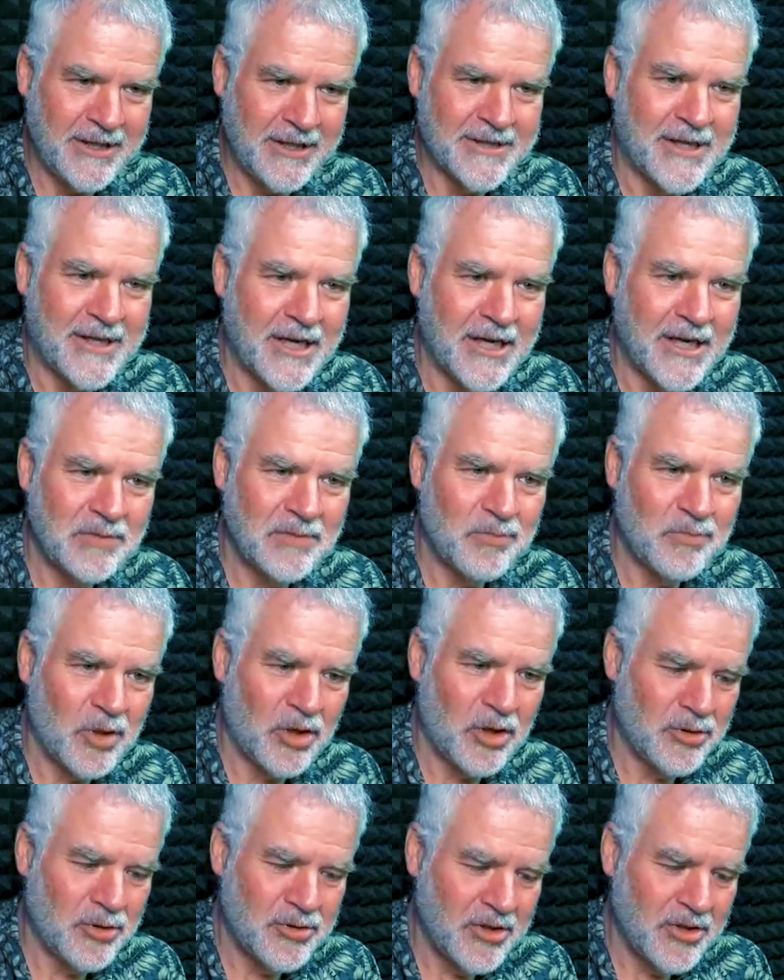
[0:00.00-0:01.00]
discussion
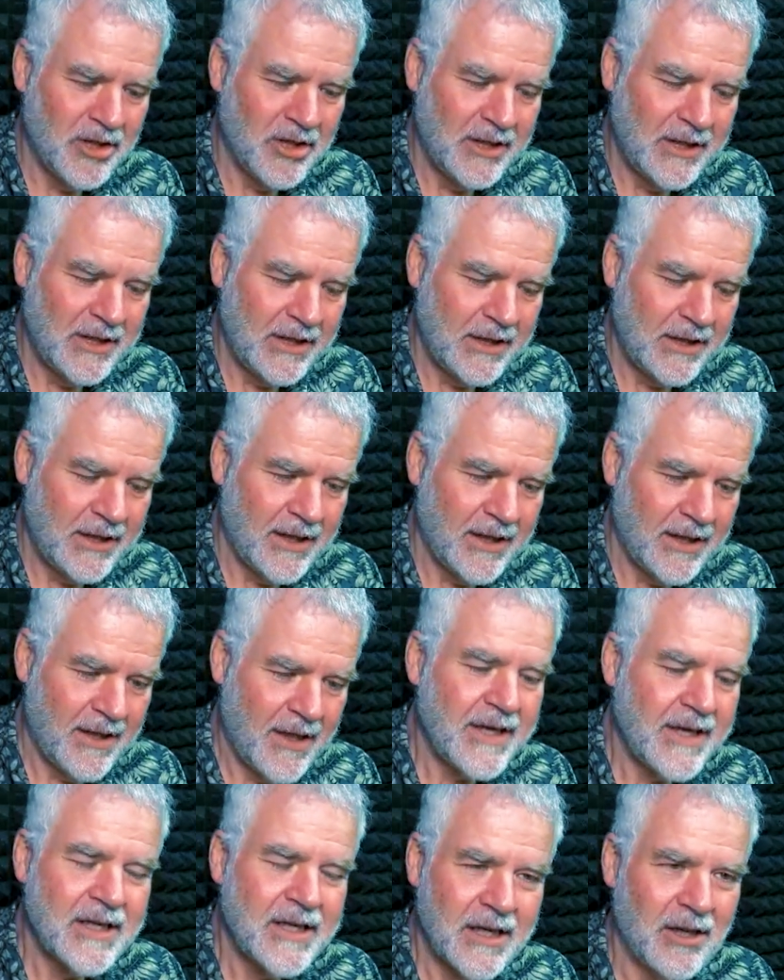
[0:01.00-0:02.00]
because
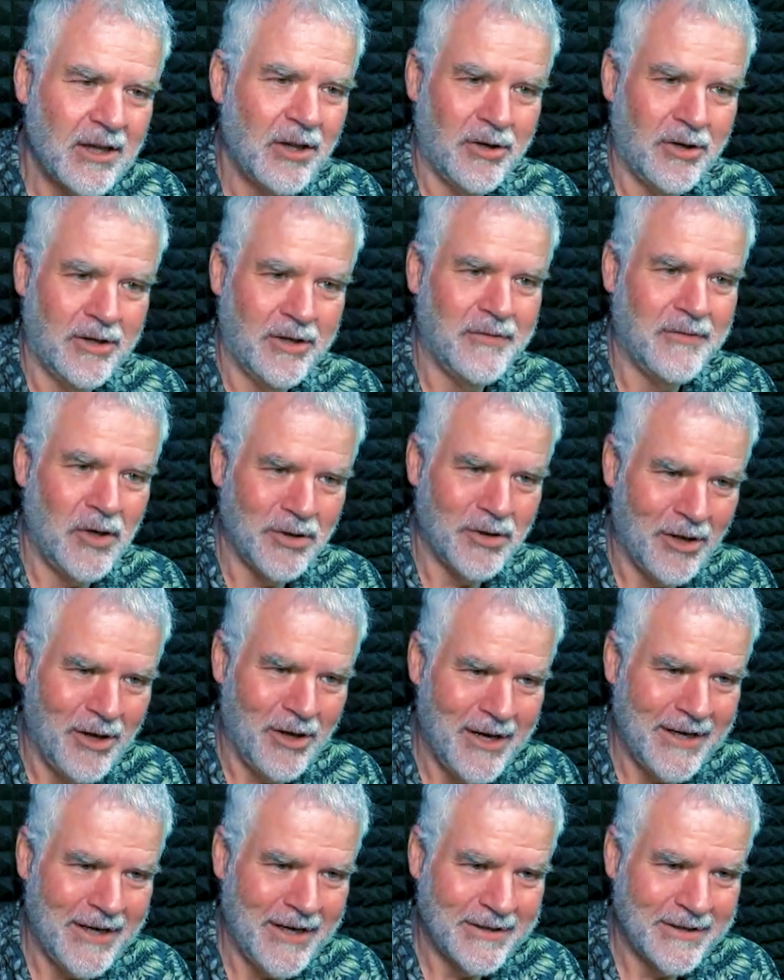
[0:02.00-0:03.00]
they did a lot of
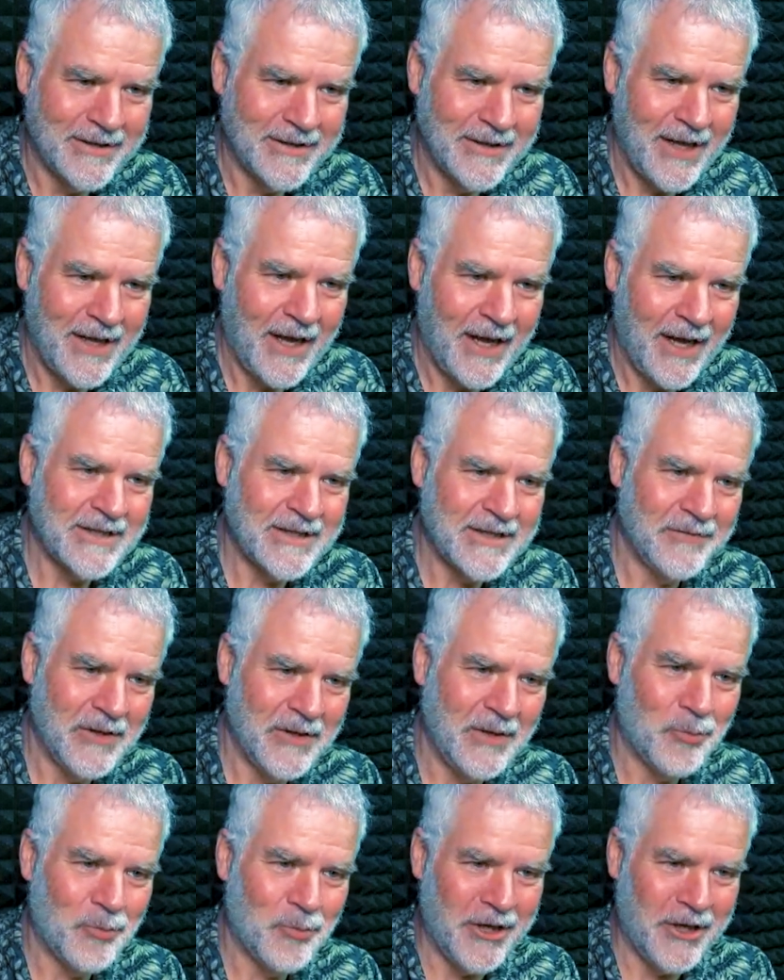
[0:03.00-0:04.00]
online
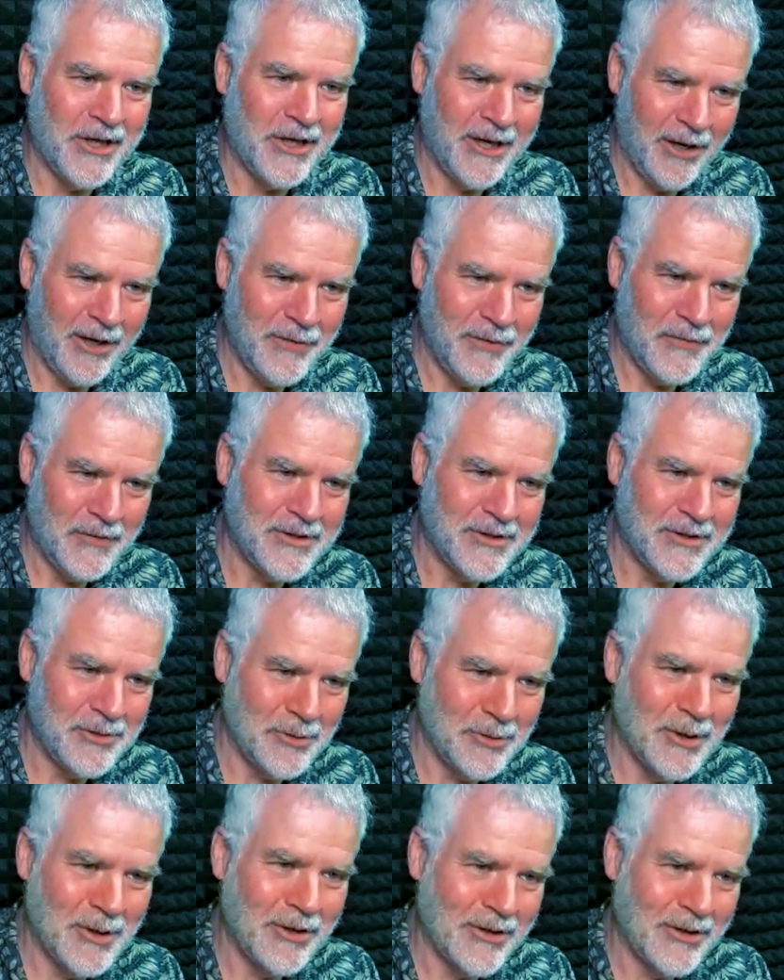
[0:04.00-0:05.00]
activity pre-COVID,
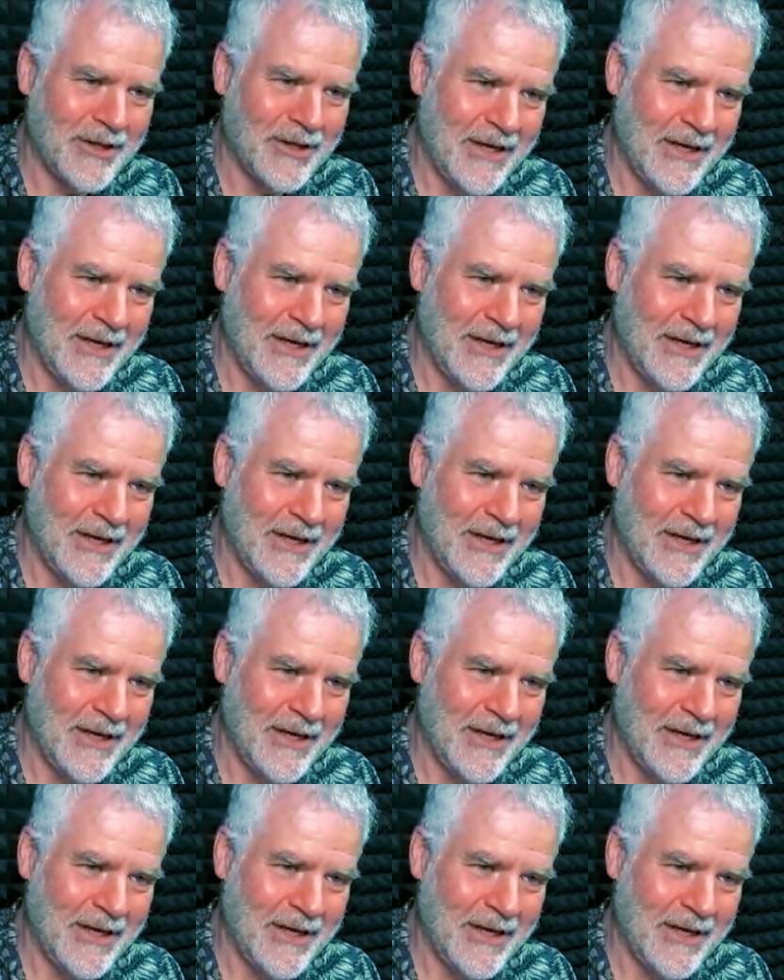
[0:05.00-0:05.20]
so mm-hmm. a lot of